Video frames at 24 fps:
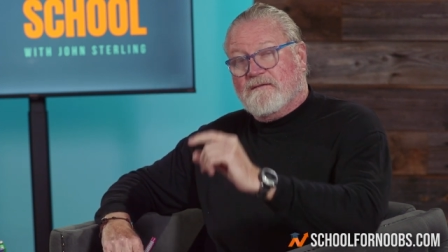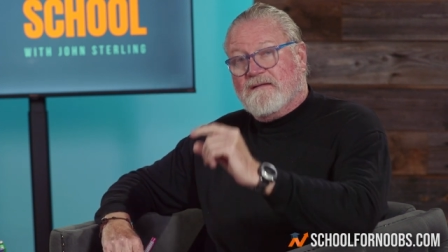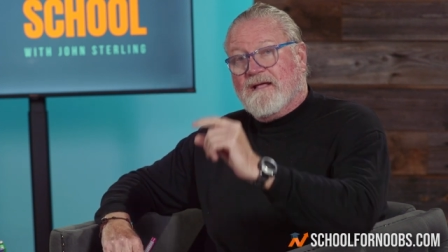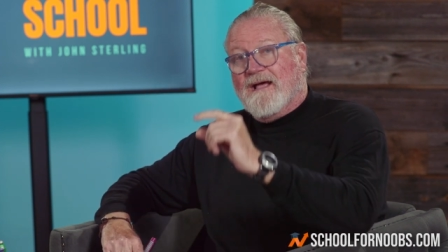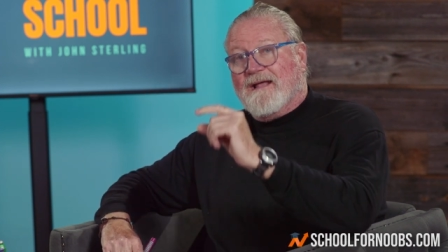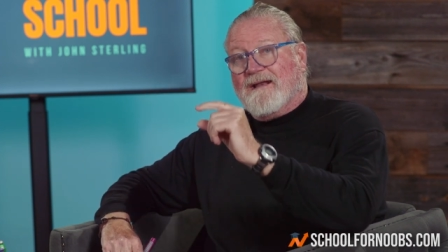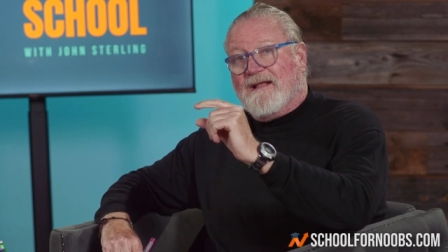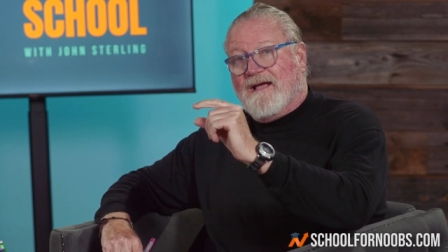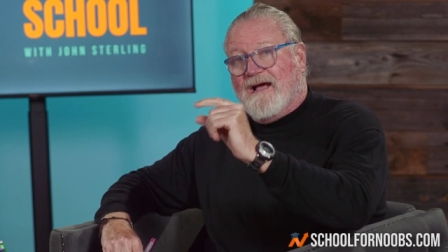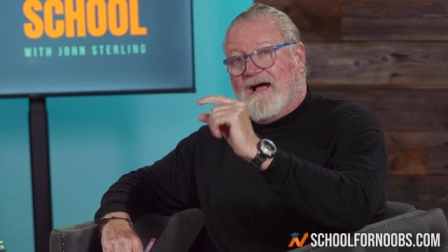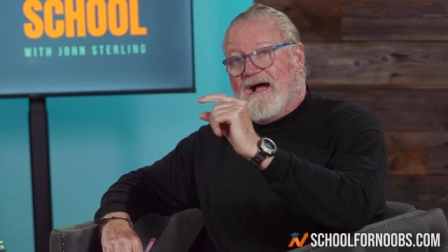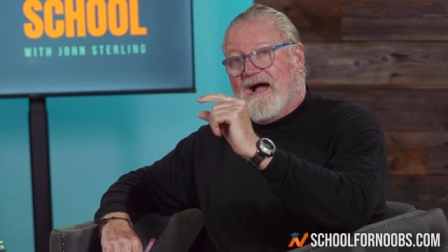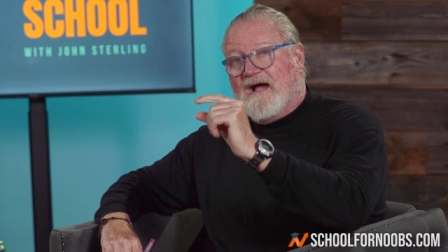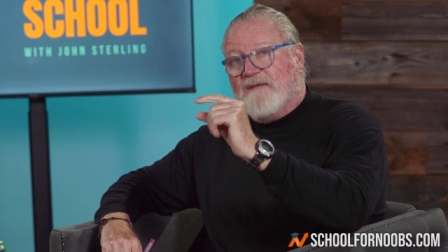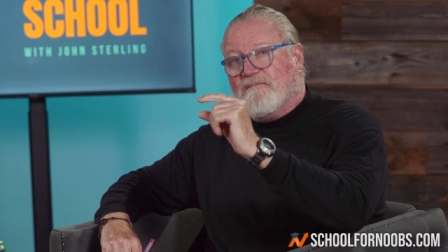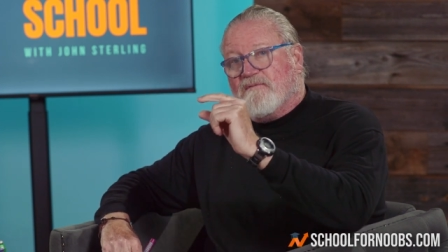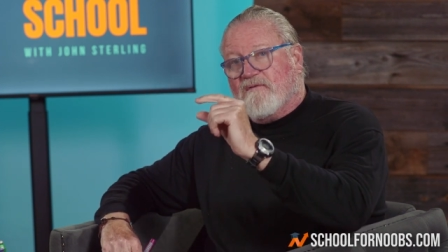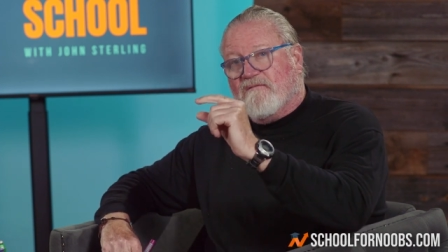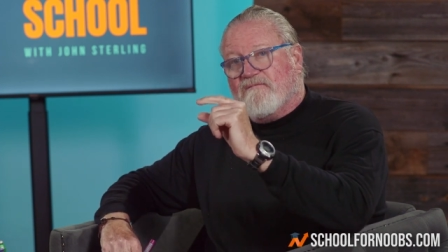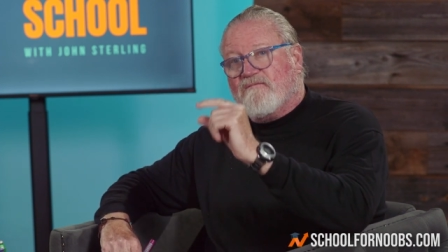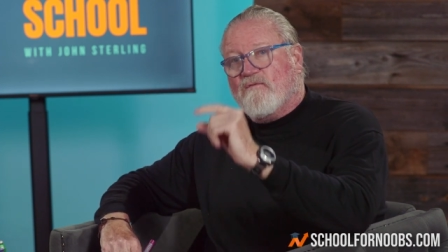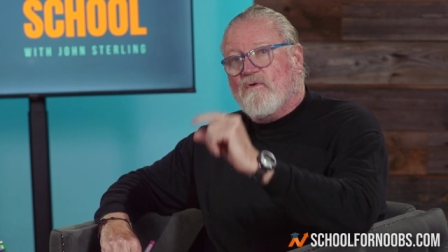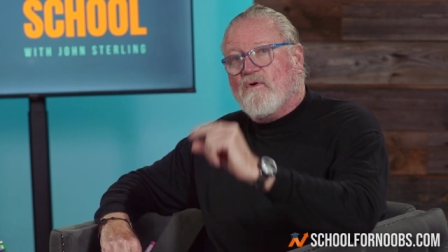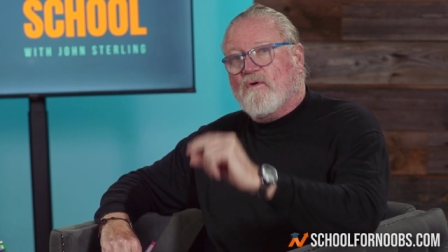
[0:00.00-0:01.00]
that high
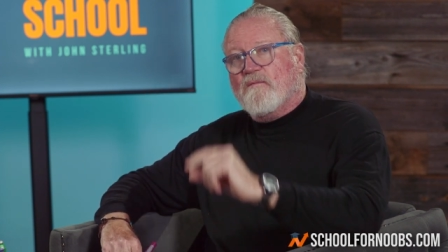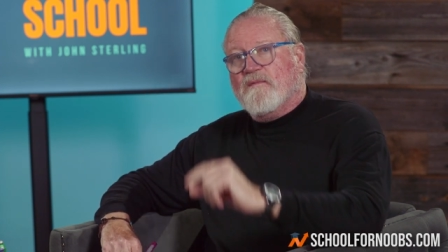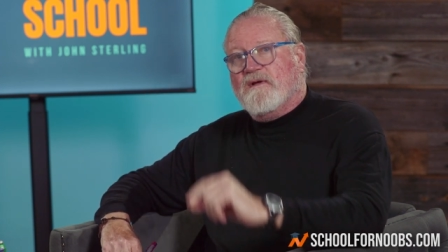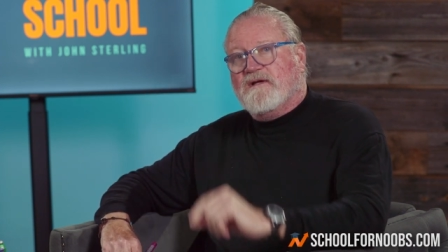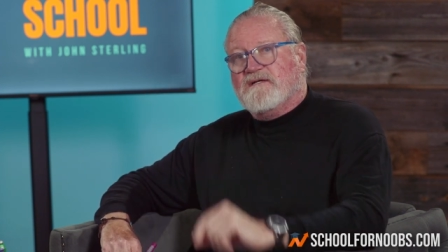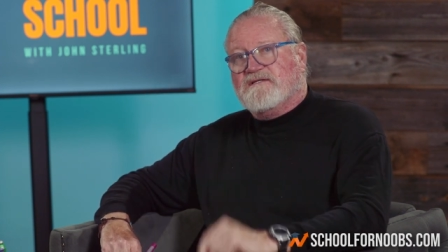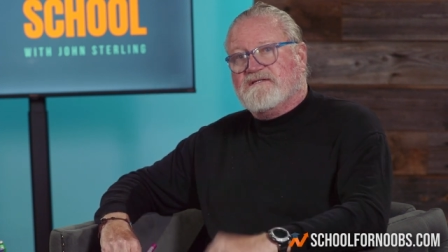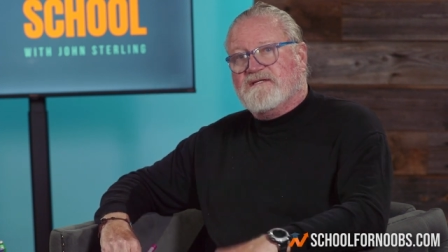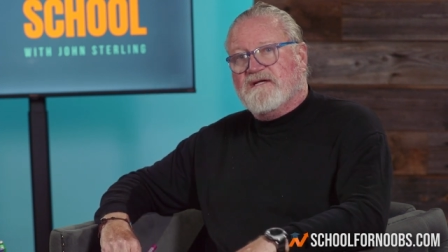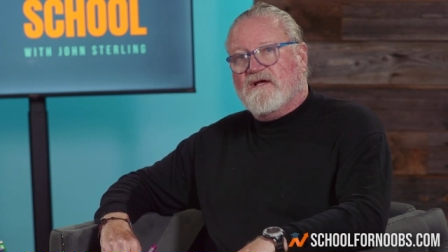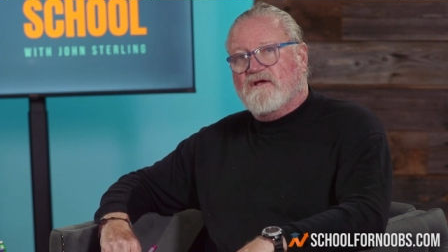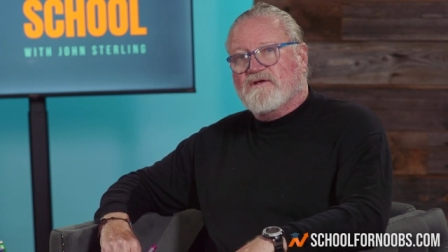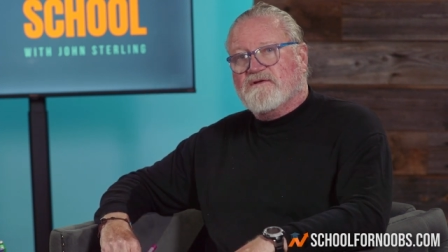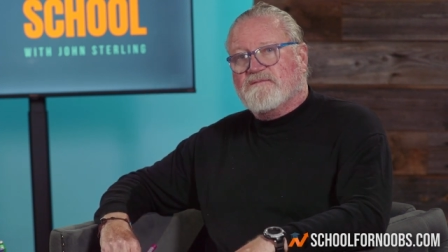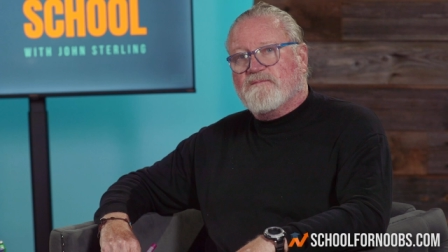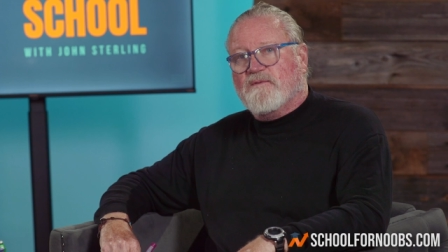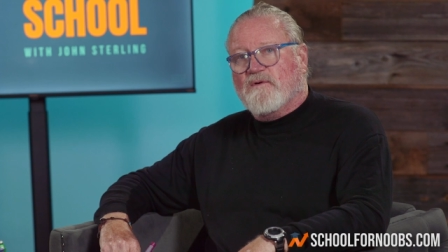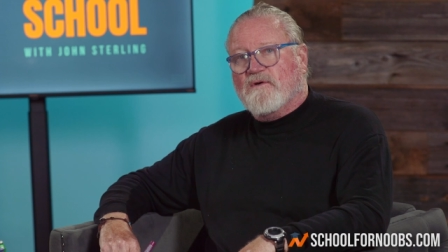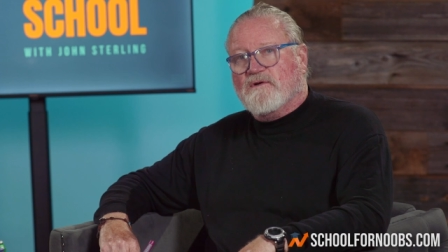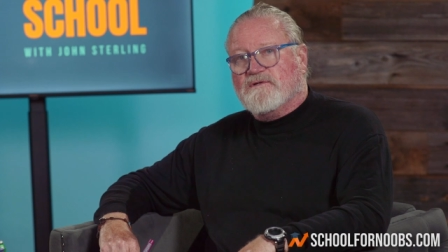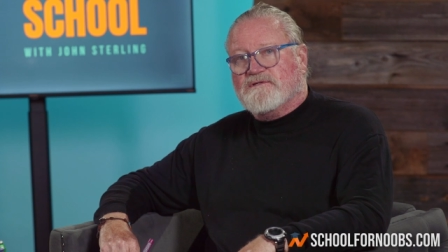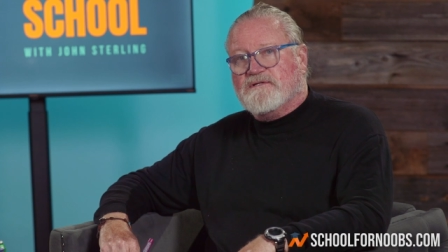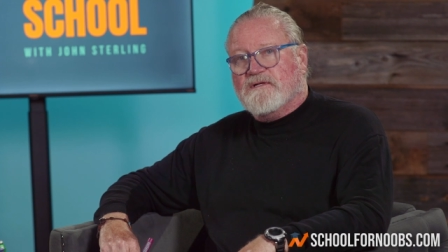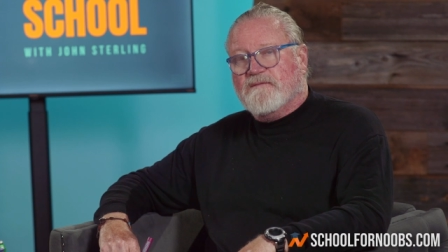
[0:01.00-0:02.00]
performing
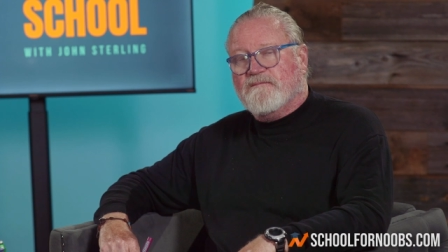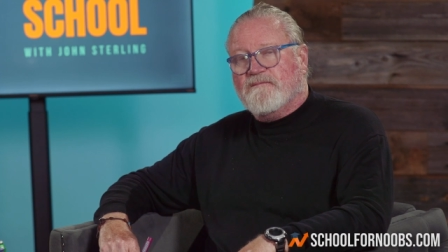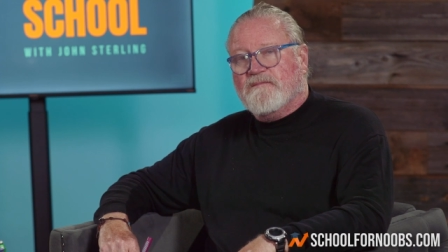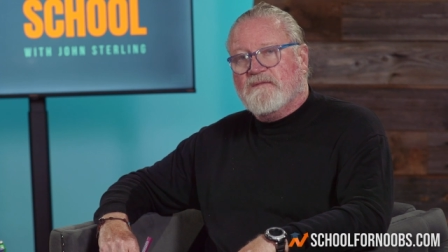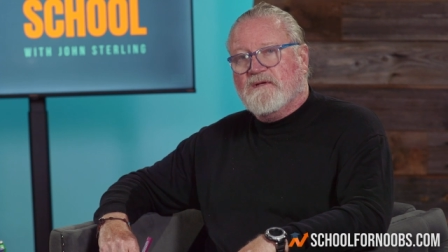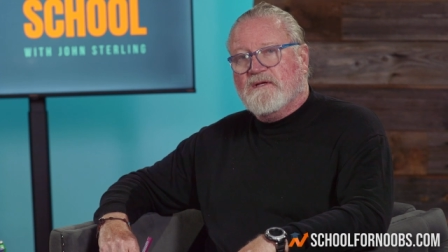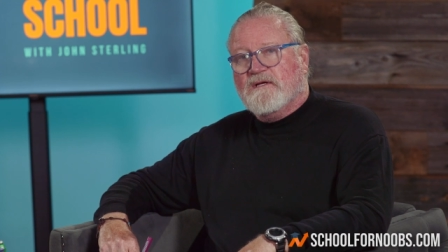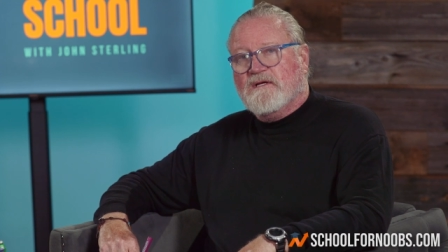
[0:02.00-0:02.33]
salesperson.